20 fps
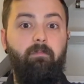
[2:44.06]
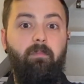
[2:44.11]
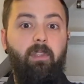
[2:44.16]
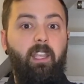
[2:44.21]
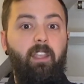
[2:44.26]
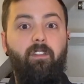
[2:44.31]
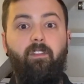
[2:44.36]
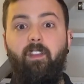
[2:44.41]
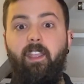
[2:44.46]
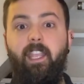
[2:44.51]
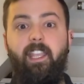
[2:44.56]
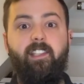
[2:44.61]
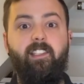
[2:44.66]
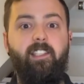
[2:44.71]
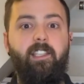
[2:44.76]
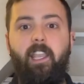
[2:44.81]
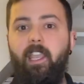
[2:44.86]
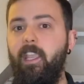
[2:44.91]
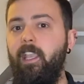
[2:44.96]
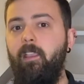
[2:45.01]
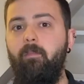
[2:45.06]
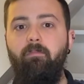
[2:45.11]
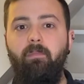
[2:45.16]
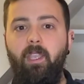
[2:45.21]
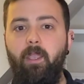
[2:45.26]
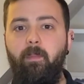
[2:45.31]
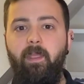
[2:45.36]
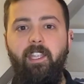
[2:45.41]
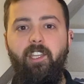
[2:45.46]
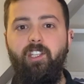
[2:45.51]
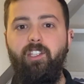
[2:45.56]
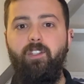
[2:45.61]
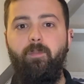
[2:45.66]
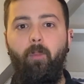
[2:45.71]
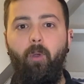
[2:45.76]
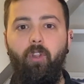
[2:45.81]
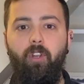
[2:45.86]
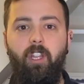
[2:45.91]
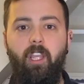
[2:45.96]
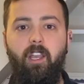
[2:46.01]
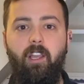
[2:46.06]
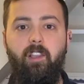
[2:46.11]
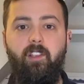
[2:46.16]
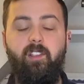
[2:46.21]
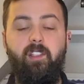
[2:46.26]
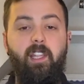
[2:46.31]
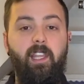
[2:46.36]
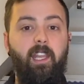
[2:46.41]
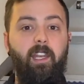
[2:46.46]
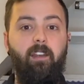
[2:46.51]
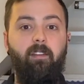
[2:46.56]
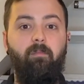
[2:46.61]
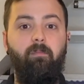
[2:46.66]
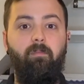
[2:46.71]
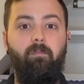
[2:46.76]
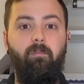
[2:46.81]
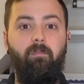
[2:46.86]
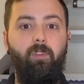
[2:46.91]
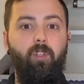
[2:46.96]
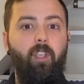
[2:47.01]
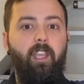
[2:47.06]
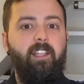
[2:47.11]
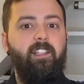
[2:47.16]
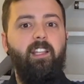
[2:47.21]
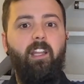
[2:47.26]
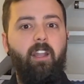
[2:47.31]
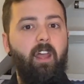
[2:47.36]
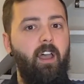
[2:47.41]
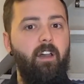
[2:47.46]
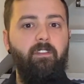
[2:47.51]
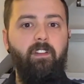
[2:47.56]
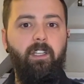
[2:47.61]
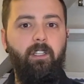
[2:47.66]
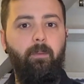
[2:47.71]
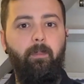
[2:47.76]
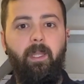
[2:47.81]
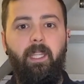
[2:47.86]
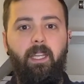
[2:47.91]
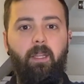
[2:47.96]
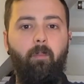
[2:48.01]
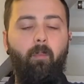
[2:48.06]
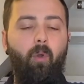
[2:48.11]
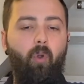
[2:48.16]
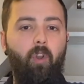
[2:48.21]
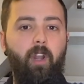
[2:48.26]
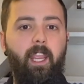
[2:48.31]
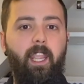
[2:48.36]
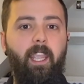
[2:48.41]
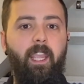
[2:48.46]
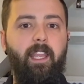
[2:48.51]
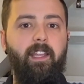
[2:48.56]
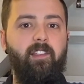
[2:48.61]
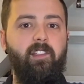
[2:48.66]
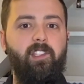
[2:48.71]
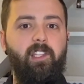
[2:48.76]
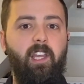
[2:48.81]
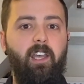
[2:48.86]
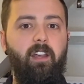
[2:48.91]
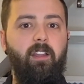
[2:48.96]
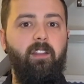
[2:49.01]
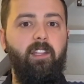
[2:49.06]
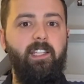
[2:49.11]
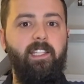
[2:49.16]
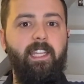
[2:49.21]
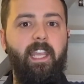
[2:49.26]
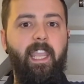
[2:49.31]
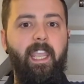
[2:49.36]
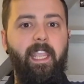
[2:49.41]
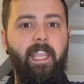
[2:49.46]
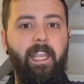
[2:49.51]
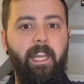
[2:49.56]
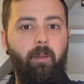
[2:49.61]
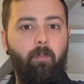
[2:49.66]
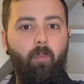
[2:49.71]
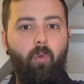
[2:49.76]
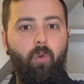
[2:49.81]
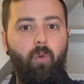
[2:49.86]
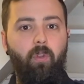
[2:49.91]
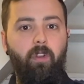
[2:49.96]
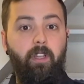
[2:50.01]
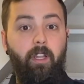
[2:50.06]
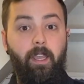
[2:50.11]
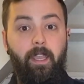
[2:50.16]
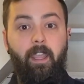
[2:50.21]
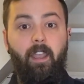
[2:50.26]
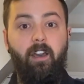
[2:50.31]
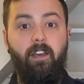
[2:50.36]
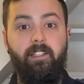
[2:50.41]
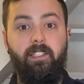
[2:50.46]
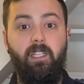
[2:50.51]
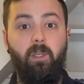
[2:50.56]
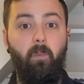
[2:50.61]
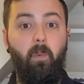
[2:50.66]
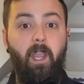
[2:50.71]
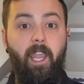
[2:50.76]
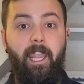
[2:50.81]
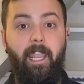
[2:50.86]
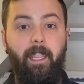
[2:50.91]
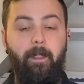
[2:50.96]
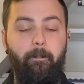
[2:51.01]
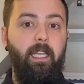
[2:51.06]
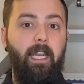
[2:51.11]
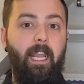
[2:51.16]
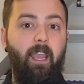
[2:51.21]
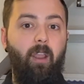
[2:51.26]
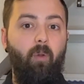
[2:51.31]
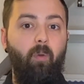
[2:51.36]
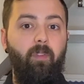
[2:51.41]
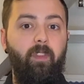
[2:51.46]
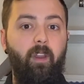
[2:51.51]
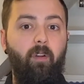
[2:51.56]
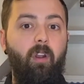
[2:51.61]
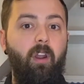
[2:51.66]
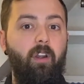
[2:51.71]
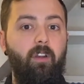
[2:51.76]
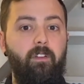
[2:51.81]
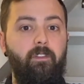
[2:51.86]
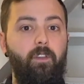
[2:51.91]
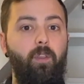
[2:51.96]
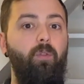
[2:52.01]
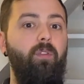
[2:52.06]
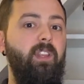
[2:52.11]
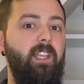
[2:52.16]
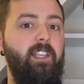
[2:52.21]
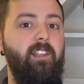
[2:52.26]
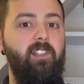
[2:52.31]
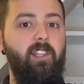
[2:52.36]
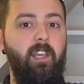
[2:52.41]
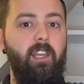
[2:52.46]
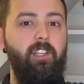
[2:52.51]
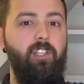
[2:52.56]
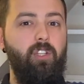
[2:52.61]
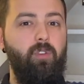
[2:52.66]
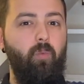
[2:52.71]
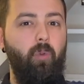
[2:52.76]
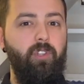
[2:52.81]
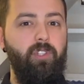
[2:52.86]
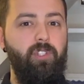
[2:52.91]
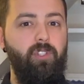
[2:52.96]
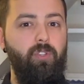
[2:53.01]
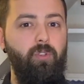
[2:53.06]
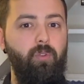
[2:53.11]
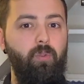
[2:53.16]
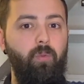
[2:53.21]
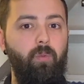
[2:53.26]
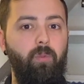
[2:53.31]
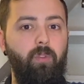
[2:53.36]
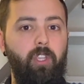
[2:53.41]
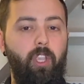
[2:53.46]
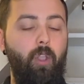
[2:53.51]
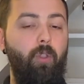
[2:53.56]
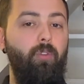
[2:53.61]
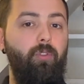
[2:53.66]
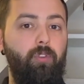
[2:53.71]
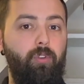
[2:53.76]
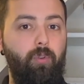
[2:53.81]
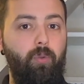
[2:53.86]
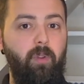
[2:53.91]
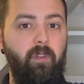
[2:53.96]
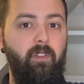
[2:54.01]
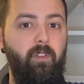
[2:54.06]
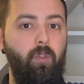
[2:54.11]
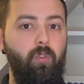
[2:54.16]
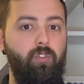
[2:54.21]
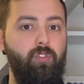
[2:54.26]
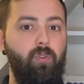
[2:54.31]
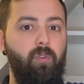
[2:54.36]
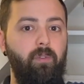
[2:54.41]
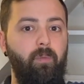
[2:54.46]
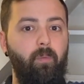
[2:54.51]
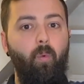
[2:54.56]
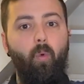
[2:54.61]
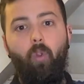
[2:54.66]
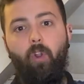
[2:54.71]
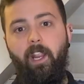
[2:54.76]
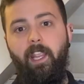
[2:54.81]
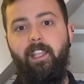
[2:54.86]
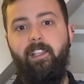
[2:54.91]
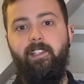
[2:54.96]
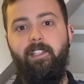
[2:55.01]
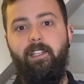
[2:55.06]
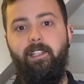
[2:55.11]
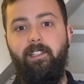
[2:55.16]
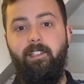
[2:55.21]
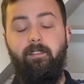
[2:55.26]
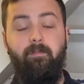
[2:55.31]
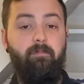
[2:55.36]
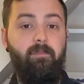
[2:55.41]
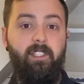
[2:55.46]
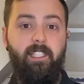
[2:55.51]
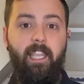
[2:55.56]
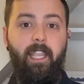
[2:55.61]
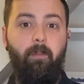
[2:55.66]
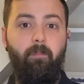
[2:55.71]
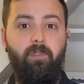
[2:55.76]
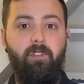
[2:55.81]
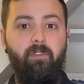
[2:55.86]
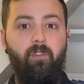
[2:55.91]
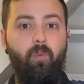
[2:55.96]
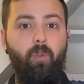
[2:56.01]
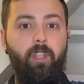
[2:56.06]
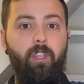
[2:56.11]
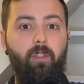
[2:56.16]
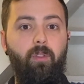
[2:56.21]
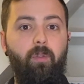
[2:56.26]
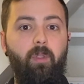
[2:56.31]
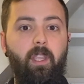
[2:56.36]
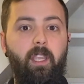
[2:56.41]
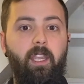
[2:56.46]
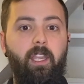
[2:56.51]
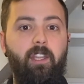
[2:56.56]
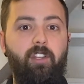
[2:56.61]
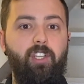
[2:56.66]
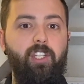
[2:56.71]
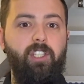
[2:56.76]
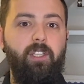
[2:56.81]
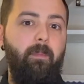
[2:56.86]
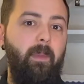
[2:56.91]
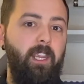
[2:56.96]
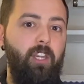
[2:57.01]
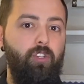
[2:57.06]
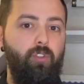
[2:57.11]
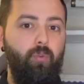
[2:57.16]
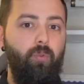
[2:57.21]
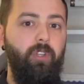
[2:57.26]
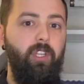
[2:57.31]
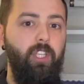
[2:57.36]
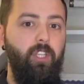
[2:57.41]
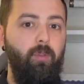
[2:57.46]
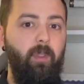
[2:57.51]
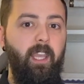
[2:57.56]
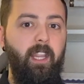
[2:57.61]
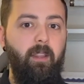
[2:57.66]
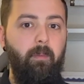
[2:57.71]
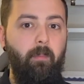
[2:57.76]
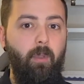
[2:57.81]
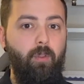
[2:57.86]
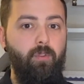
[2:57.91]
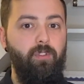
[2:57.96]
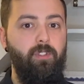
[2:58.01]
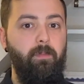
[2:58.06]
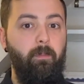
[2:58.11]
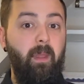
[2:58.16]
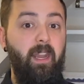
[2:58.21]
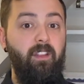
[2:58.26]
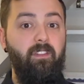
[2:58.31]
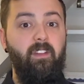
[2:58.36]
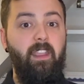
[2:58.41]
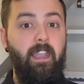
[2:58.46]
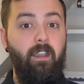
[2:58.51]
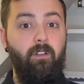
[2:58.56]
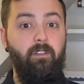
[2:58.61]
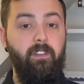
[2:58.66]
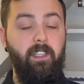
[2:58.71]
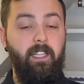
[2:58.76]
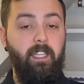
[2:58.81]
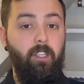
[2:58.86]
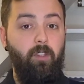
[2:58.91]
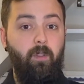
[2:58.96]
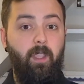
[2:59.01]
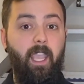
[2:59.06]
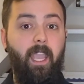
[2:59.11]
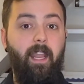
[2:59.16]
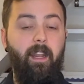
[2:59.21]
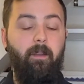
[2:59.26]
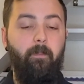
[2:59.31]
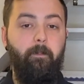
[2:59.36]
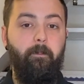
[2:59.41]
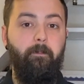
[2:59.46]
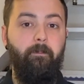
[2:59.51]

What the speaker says: If it is a comedian's podcast, then you get to laugh a little bit in the morning and start the day in a more light-hearted way. Now, there are a few things that I just want to go through, a few sort of warnings and tips for you, just to make sure that you get the most benefit out of it that you can.